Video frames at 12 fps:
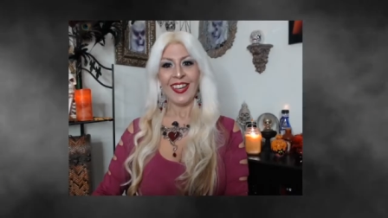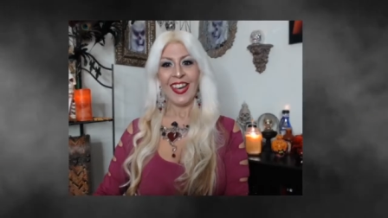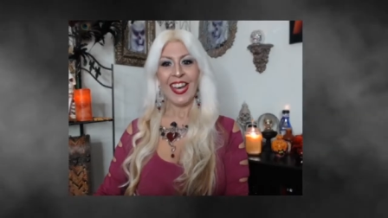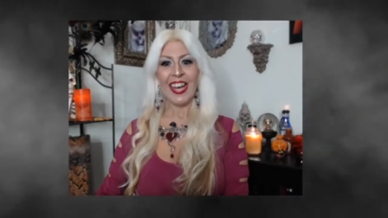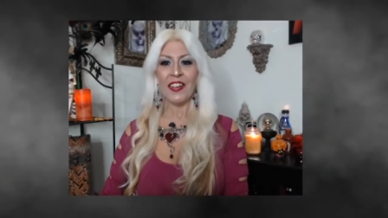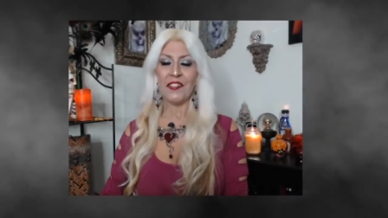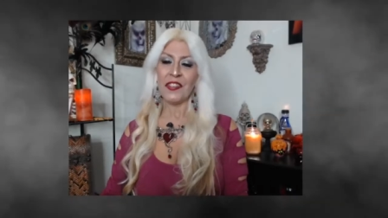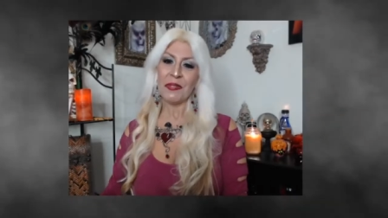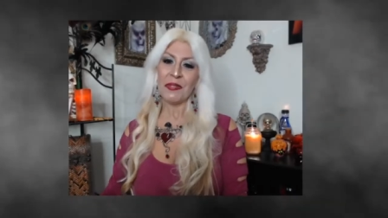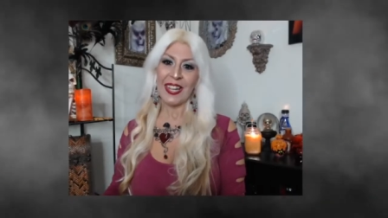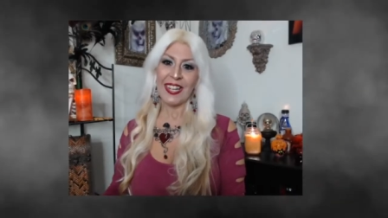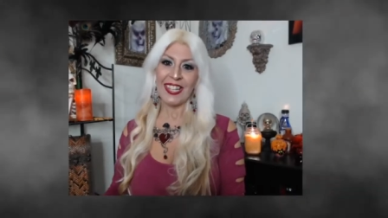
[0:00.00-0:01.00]
Hi
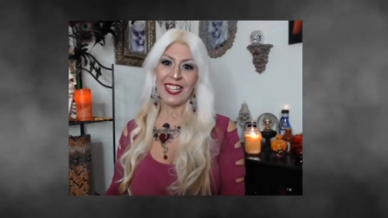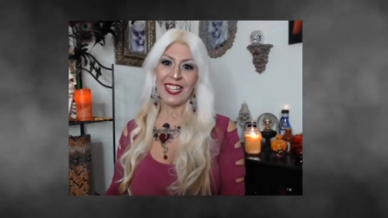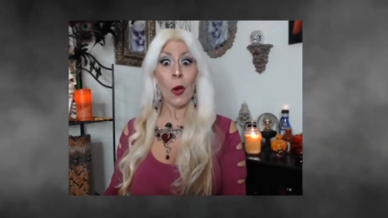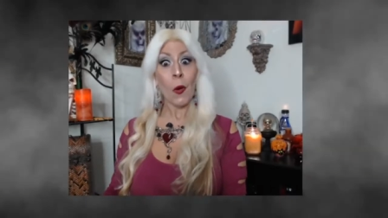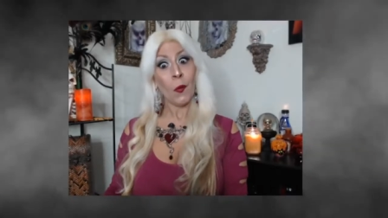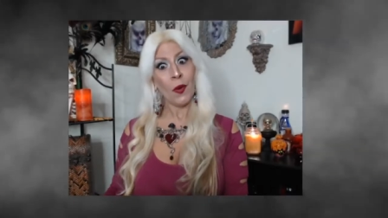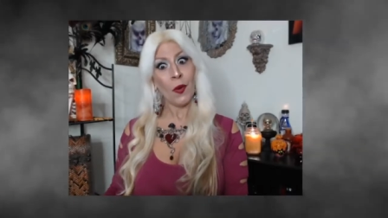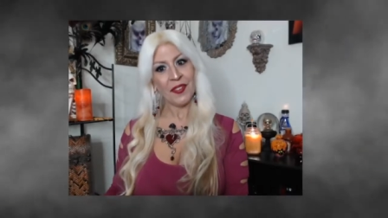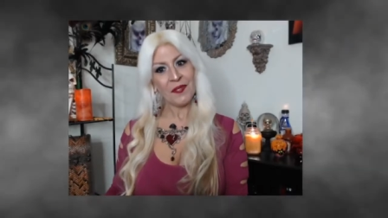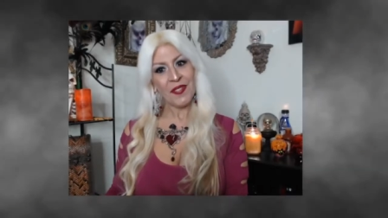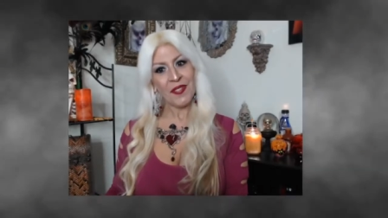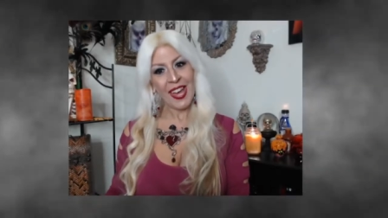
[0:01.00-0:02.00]
everybody,
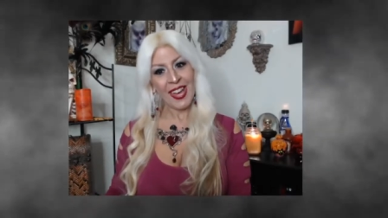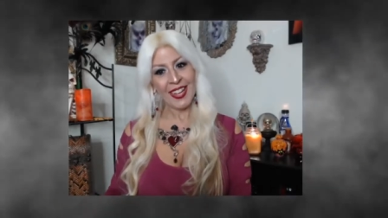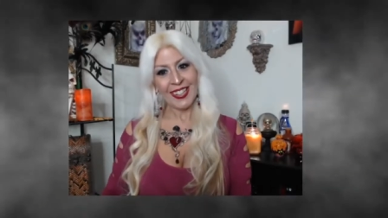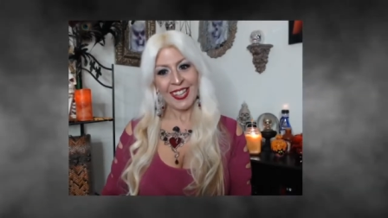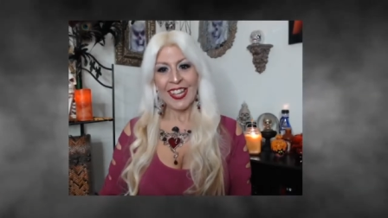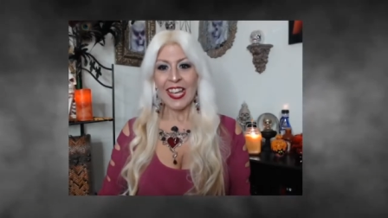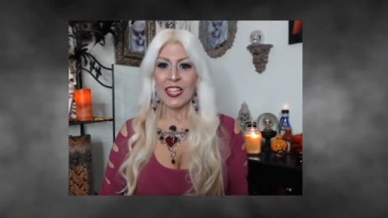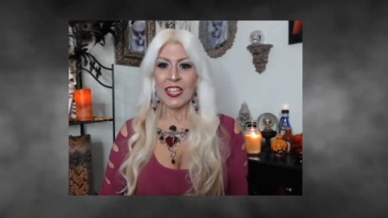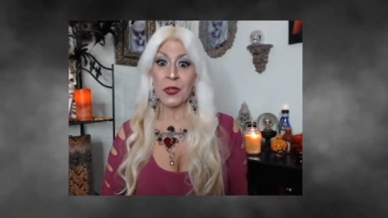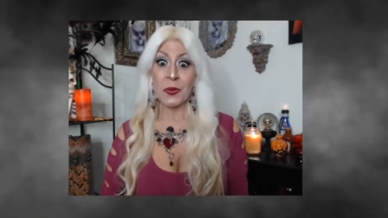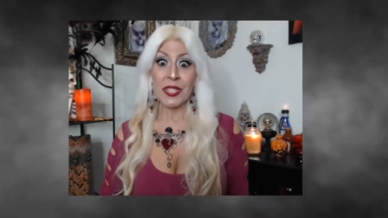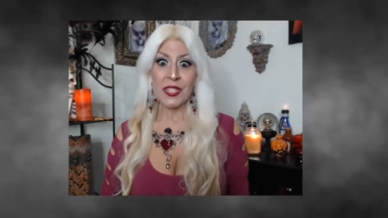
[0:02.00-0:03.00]
welcome back.
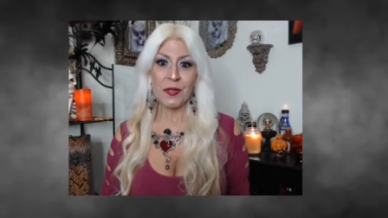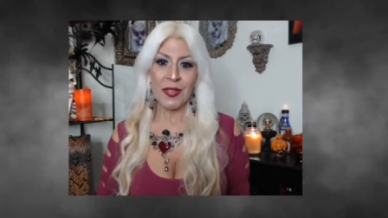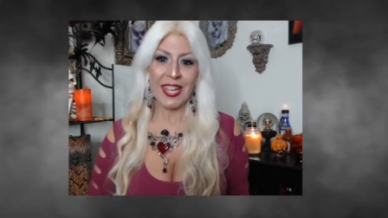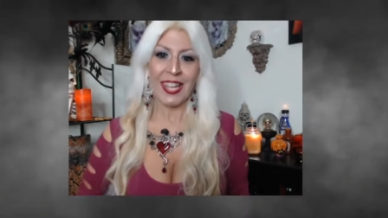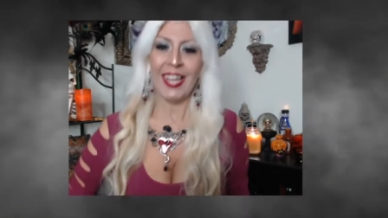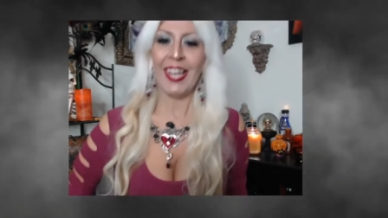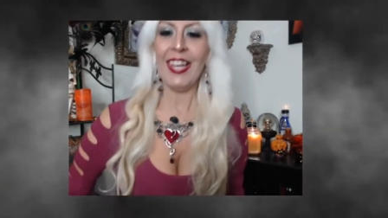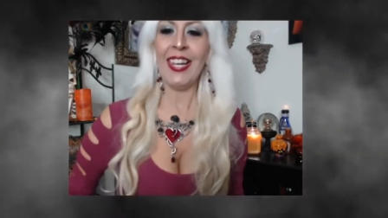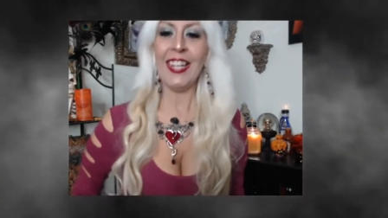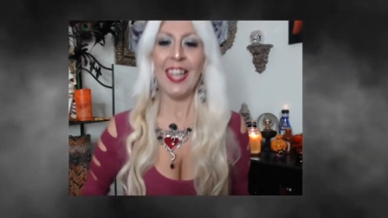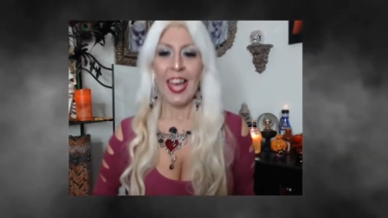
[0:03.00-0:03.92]
So it's me again.